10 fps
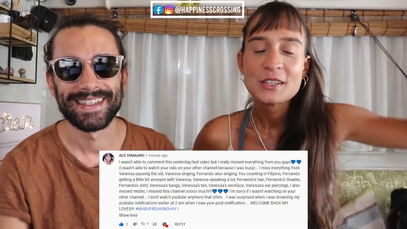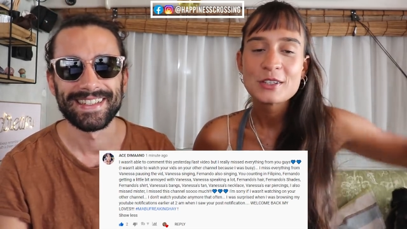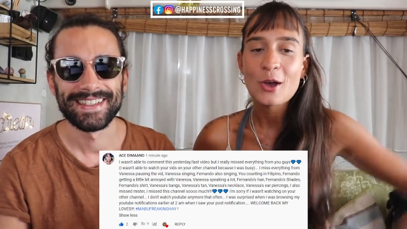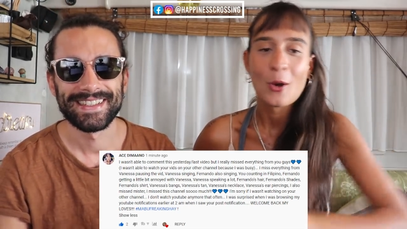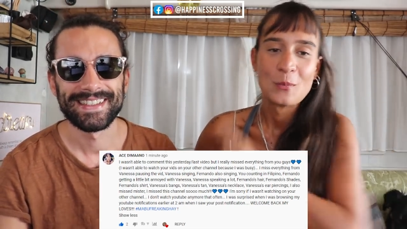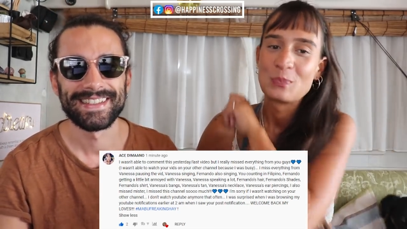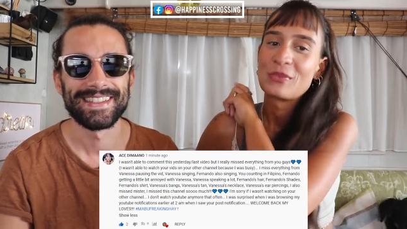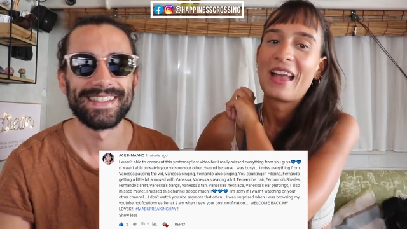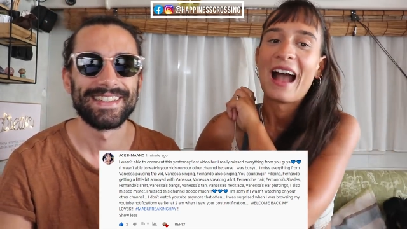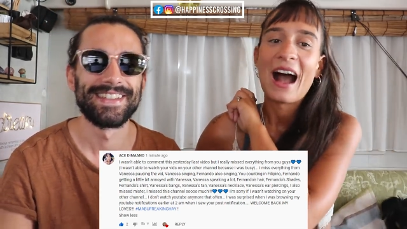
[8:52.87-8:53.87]
Speaker 1: So,
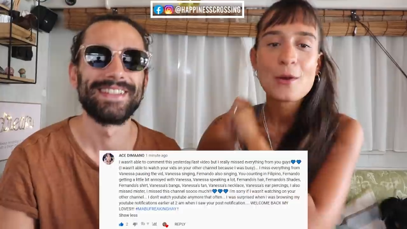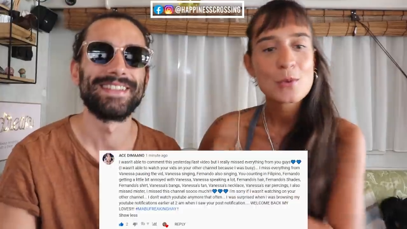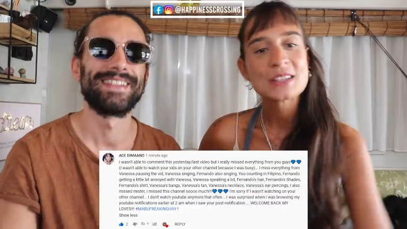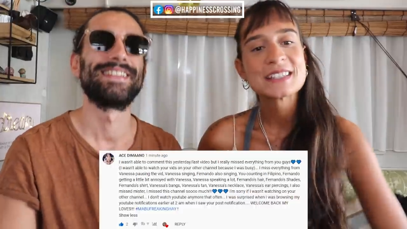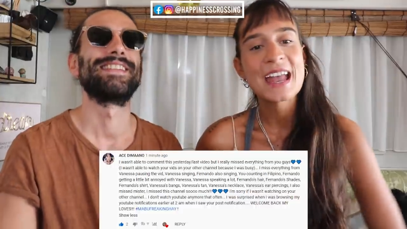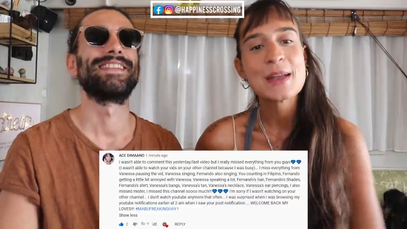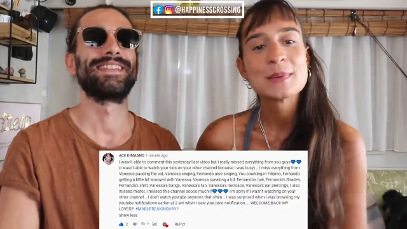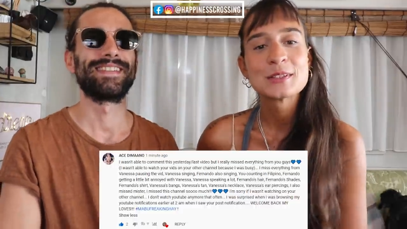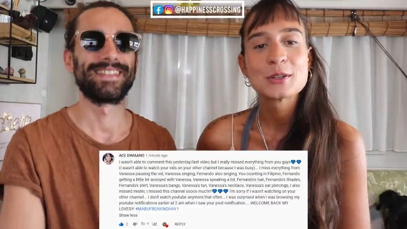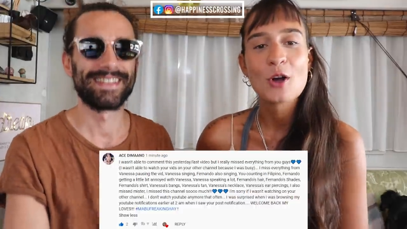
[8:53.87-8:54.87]
I wasn't
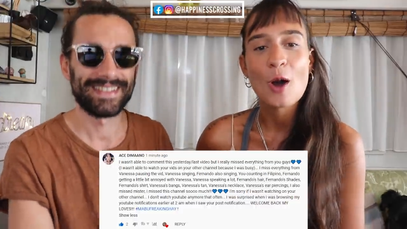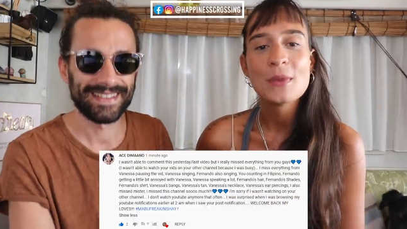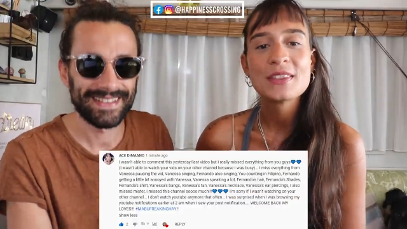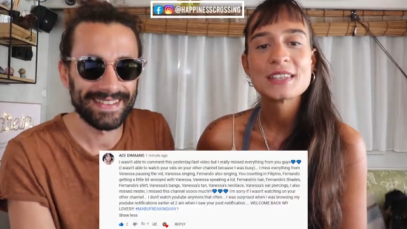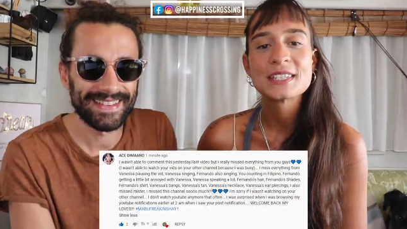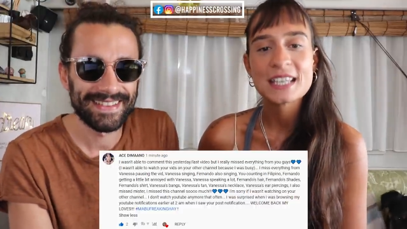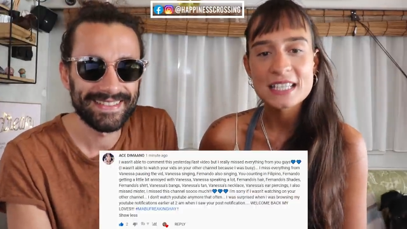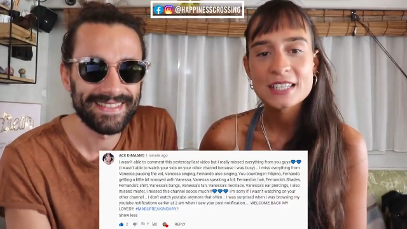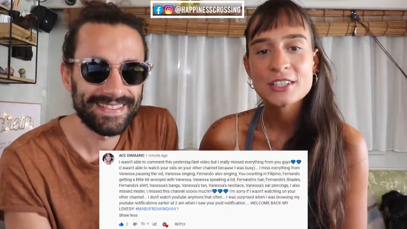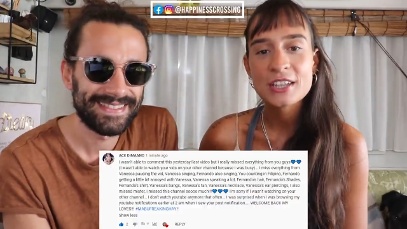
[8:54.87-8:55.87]
able to comment this
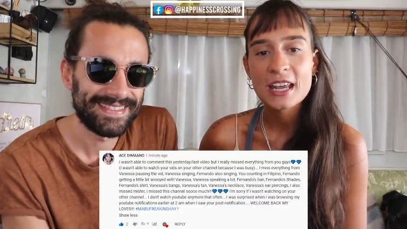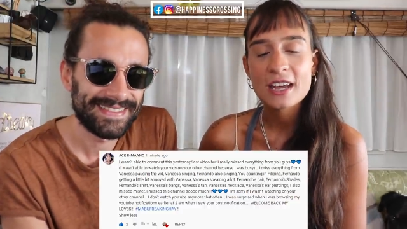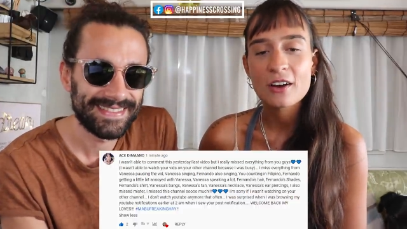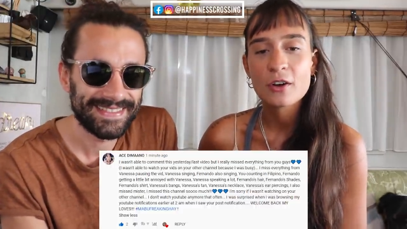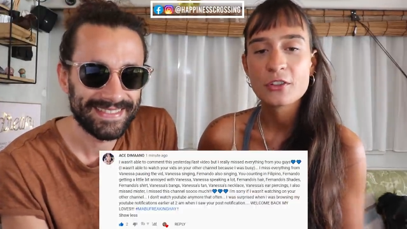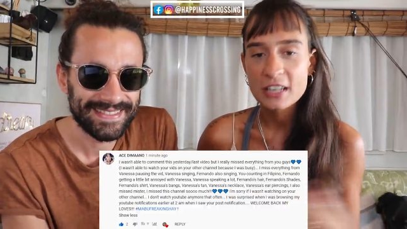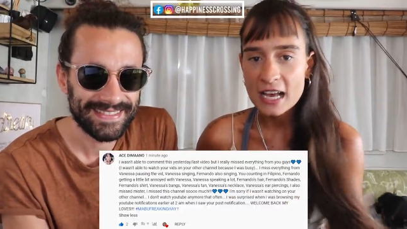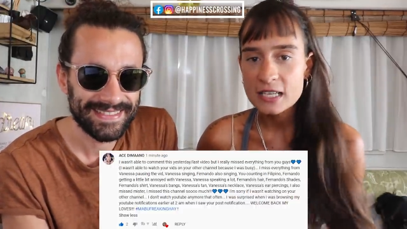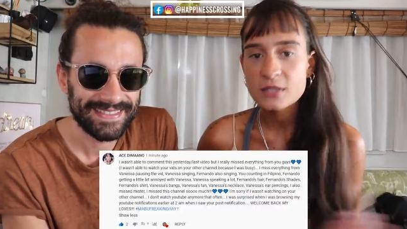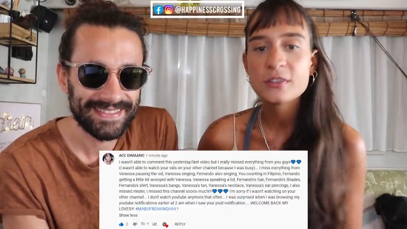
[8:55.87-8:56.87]
yesterday on the
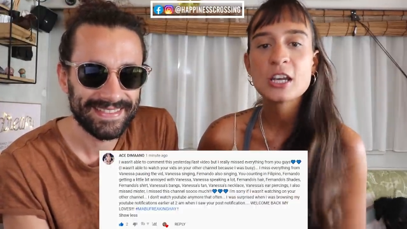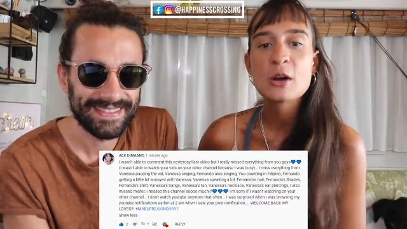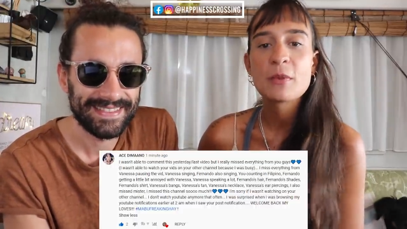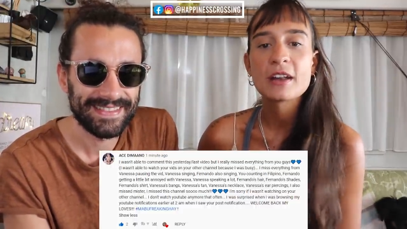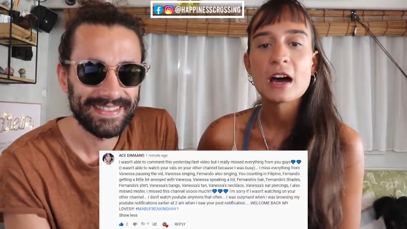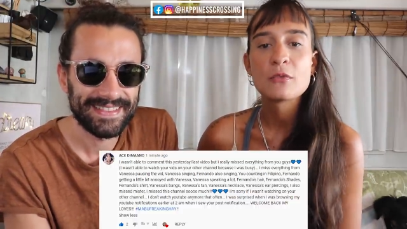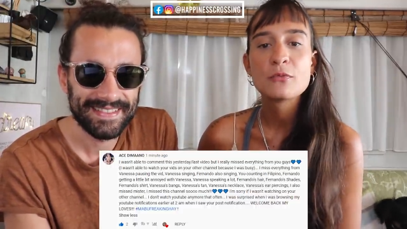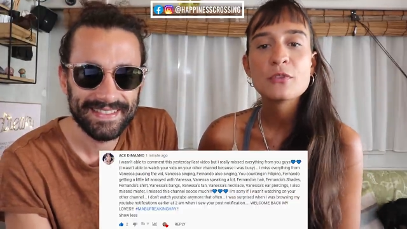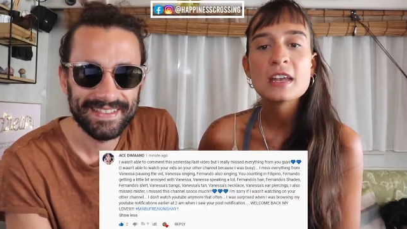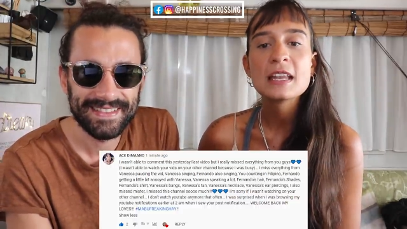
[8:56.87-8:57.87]
last video, but I
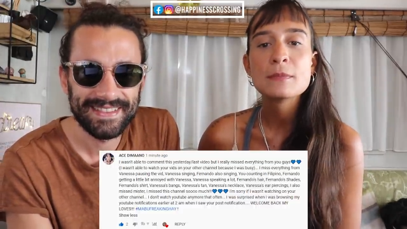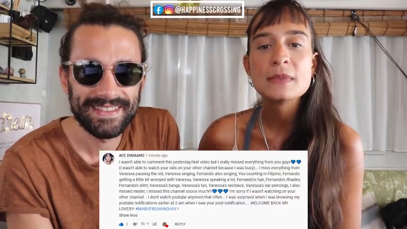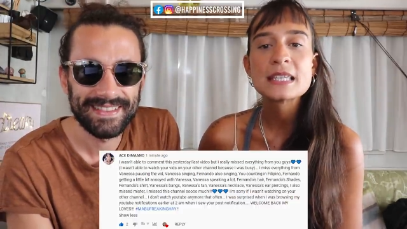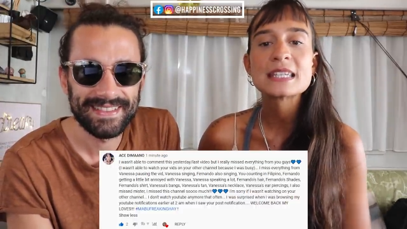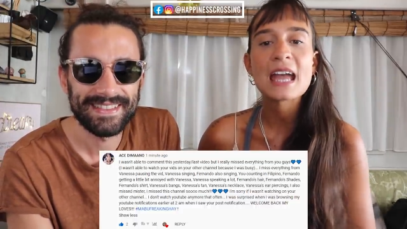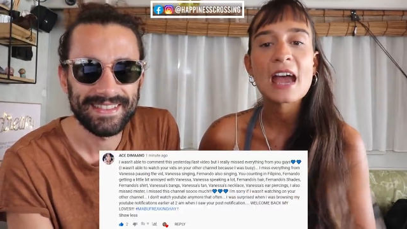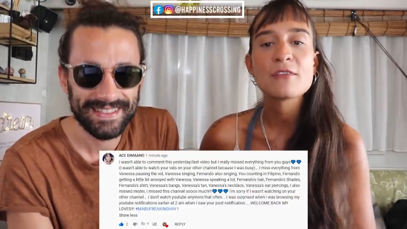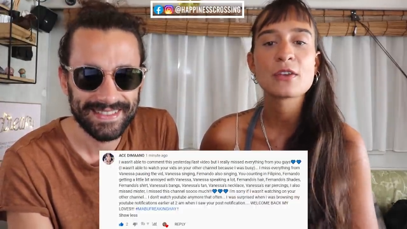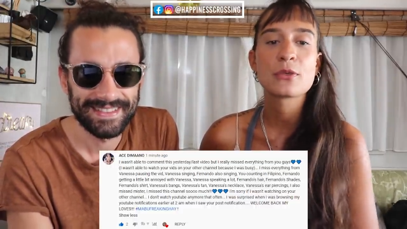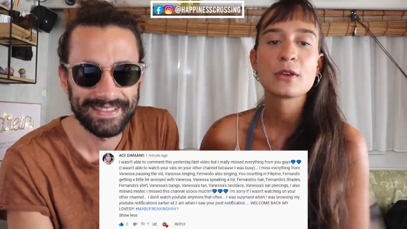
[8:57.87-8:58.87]
really missed
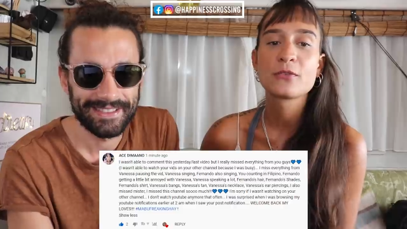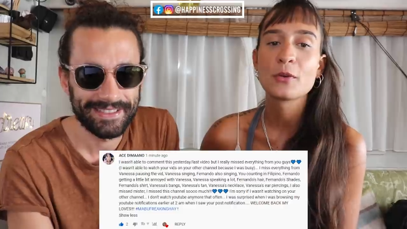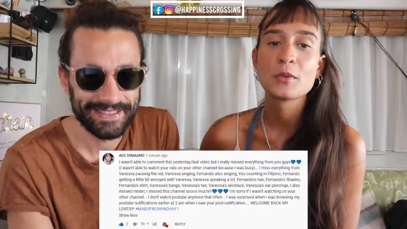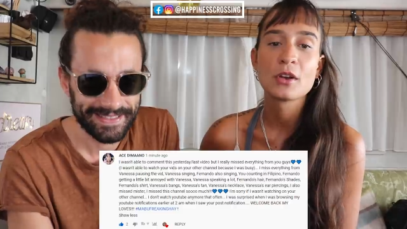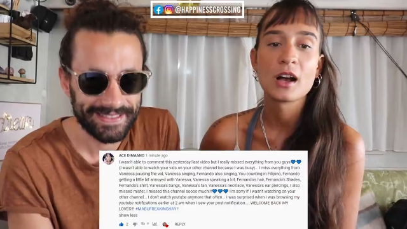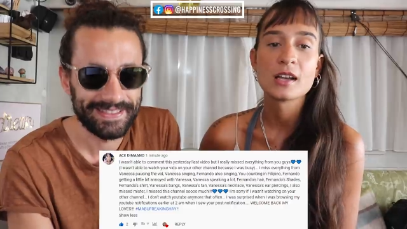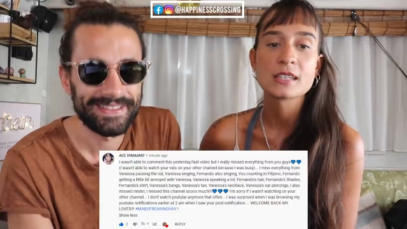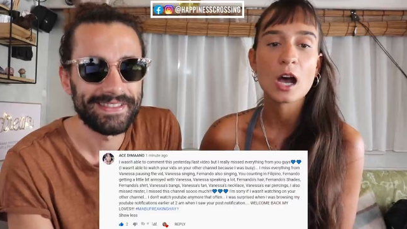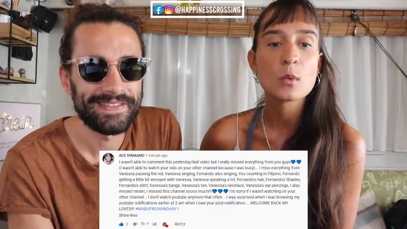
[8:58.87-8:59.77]
everything from you guys.